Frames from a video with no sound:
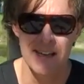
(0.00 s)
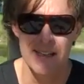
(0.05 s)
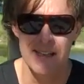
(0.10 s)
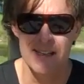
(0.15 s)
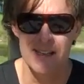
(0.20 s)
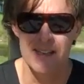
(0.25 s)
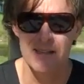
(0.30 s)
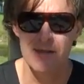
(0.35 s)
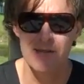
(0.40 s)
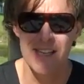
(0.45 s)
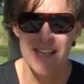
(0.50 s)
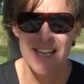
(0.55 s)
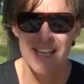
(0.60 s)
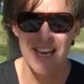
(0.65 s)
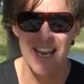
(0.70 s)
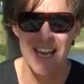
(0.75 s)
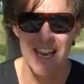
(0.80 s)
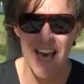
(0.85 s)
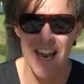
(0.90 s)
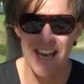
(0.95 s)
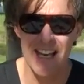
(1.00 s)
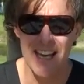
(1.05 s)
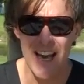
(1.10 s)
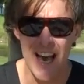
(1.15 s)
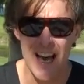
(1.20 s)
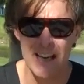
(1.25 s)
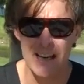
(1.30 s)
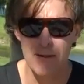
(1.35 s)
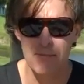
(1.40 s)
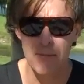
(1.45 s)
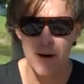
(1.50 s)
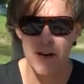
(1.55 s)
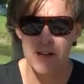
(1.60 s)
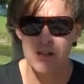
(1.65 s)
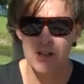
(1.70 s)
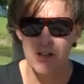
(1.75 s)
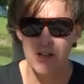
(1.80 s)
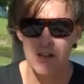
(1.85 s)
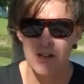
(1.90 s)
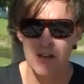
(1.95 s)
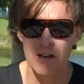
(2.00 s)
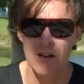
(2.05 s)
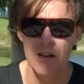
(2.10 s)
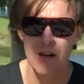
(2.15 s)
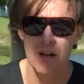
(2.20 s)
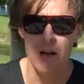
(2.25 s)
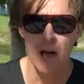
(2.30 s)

It's using kinetic acupuncture